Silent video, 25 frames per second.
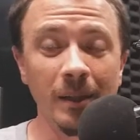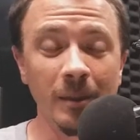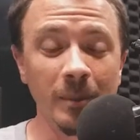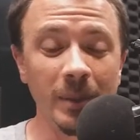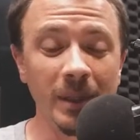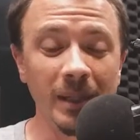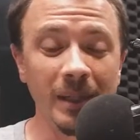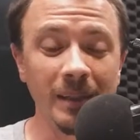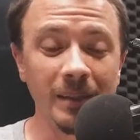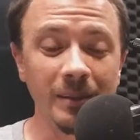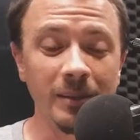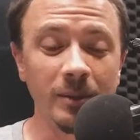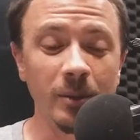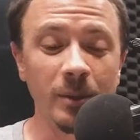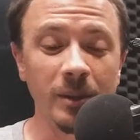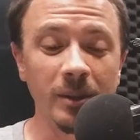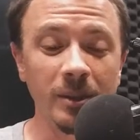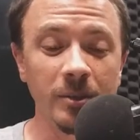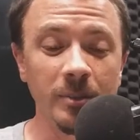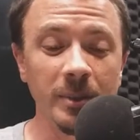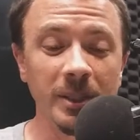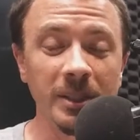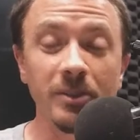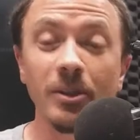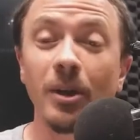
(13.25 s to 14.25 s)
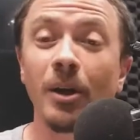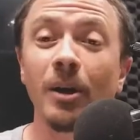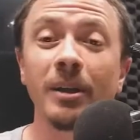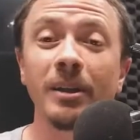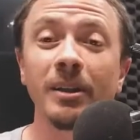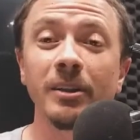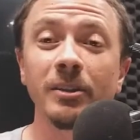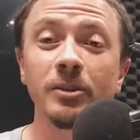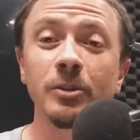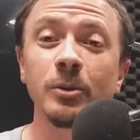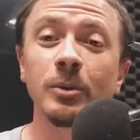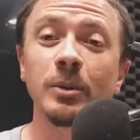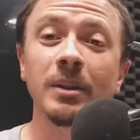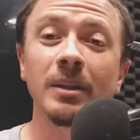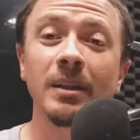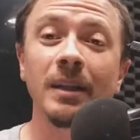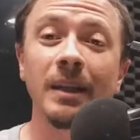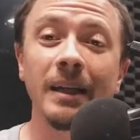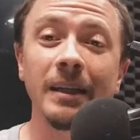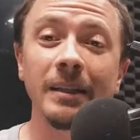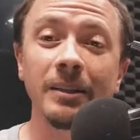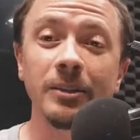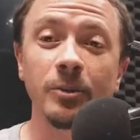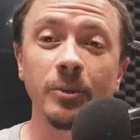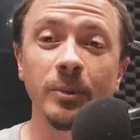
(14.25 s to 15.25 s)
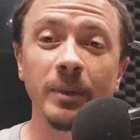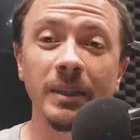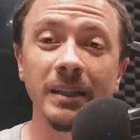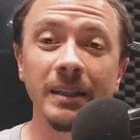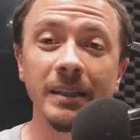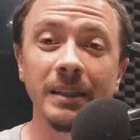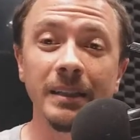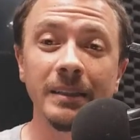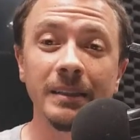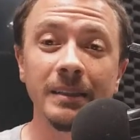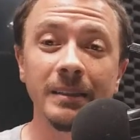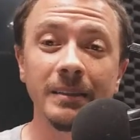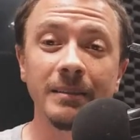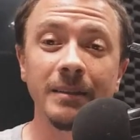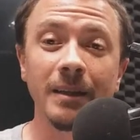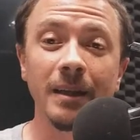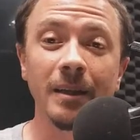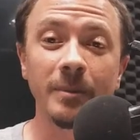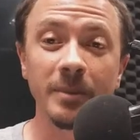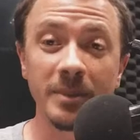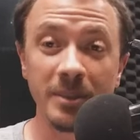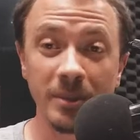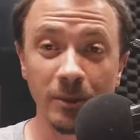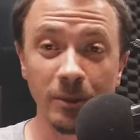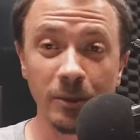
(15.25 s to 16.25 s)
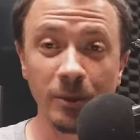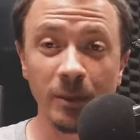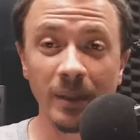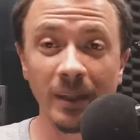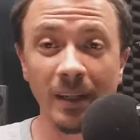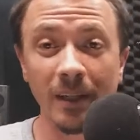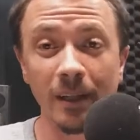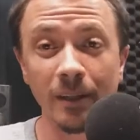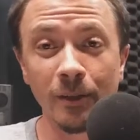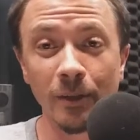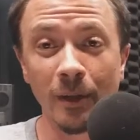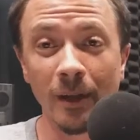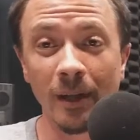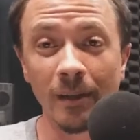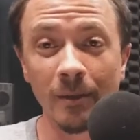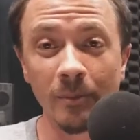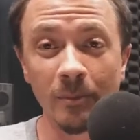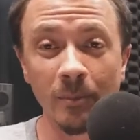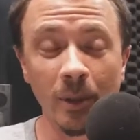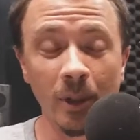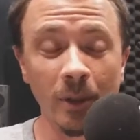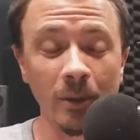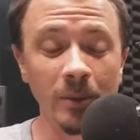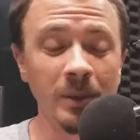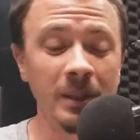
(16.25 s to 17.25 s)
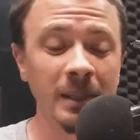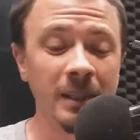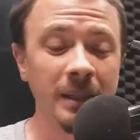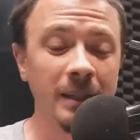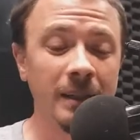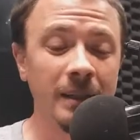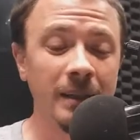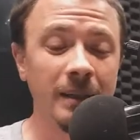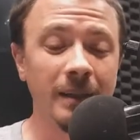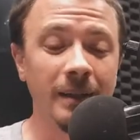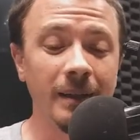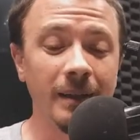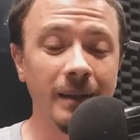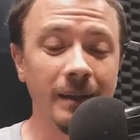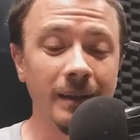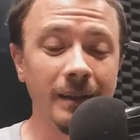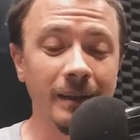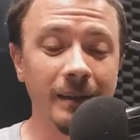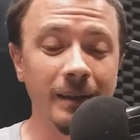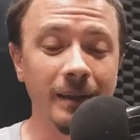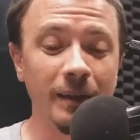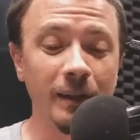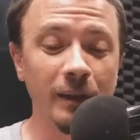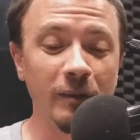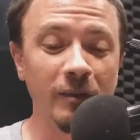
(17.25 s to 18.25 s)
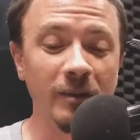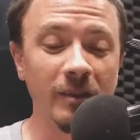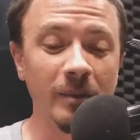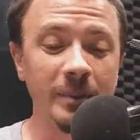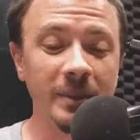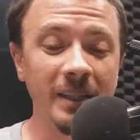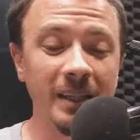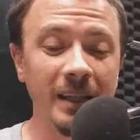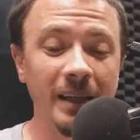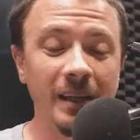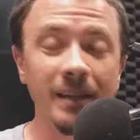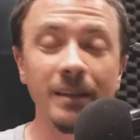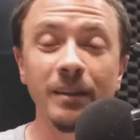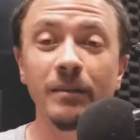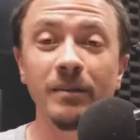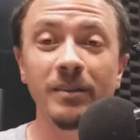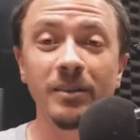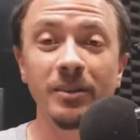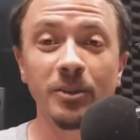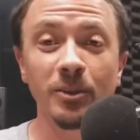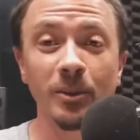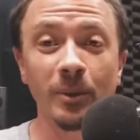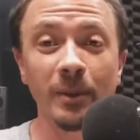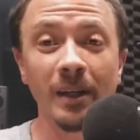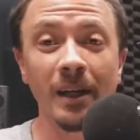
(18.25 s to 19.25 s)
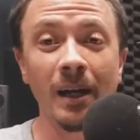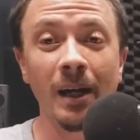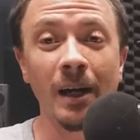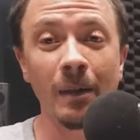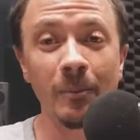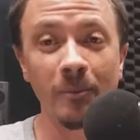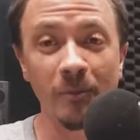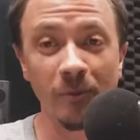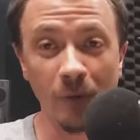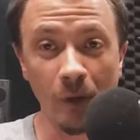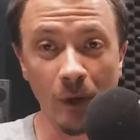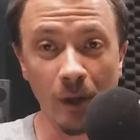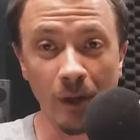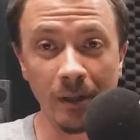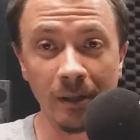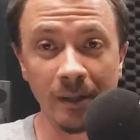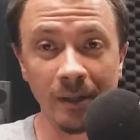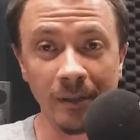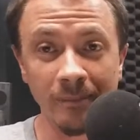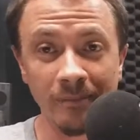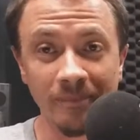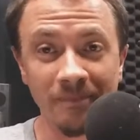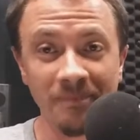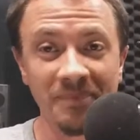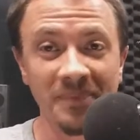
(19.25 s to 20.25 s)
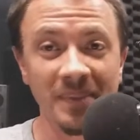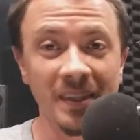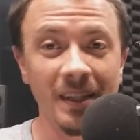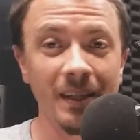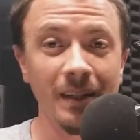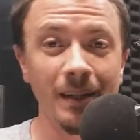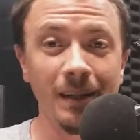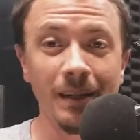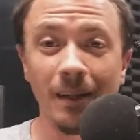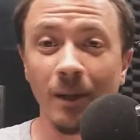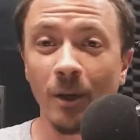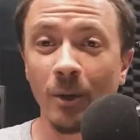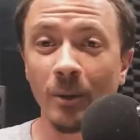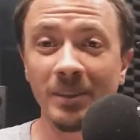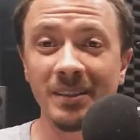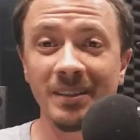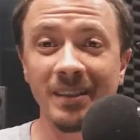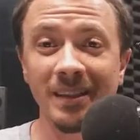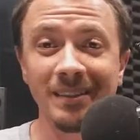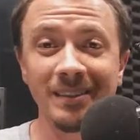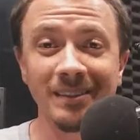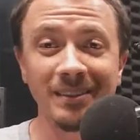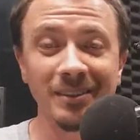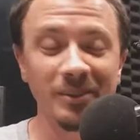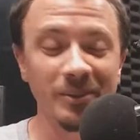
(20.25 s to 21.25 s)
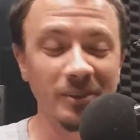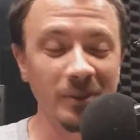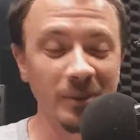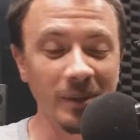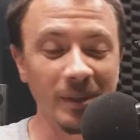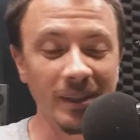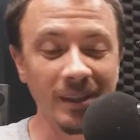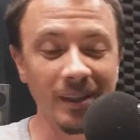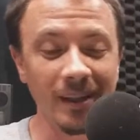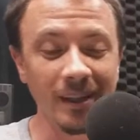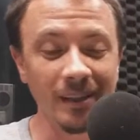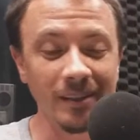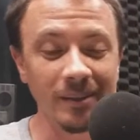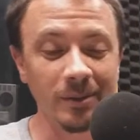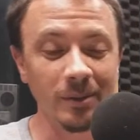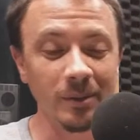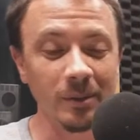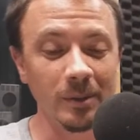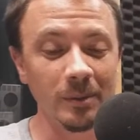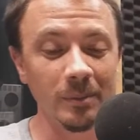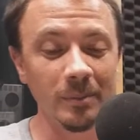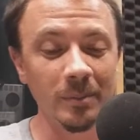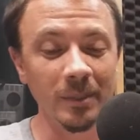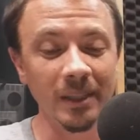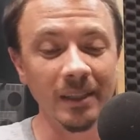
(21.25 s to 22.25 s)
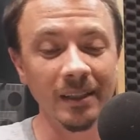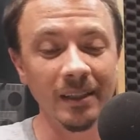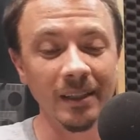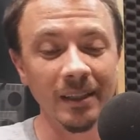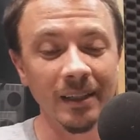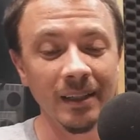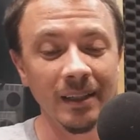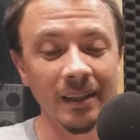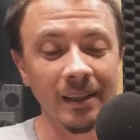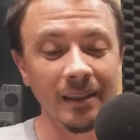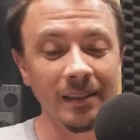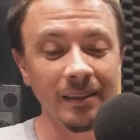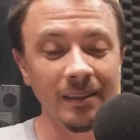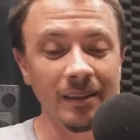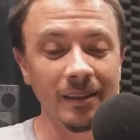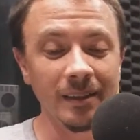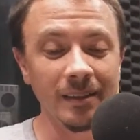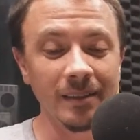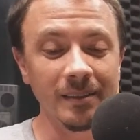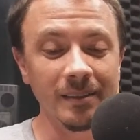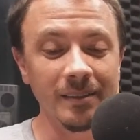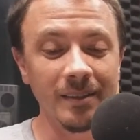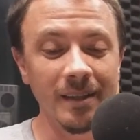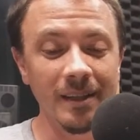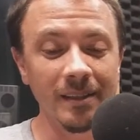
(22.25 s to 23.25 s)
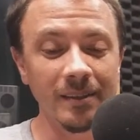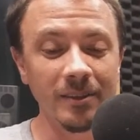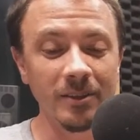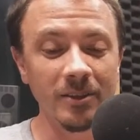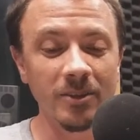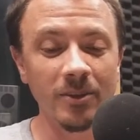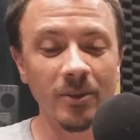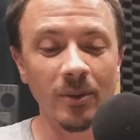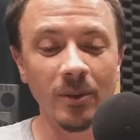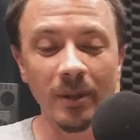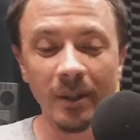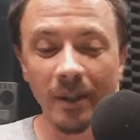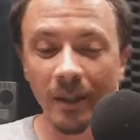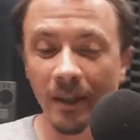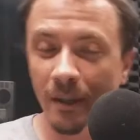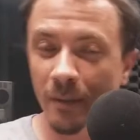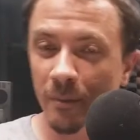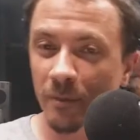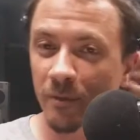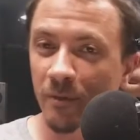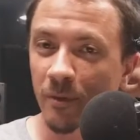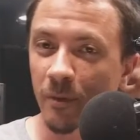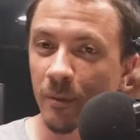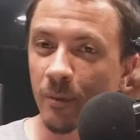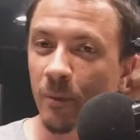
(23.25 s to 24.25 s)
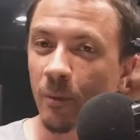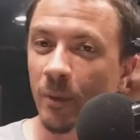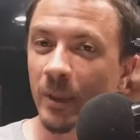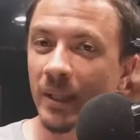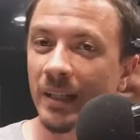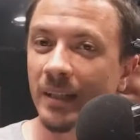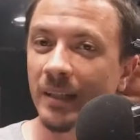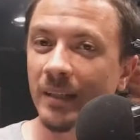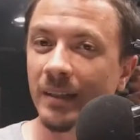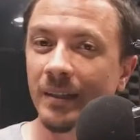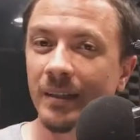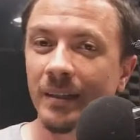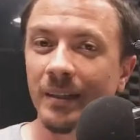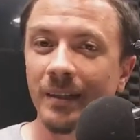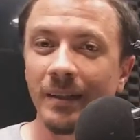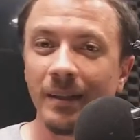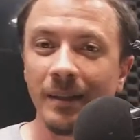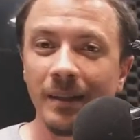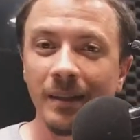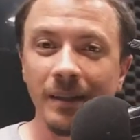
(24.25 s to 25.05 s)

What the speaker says: But he's going to be talking to a class reading, this time still doing Edgar Allan Poe, and from the end of the story, Hopfrog. I always liked this story in high school, but he's going to take the story up from when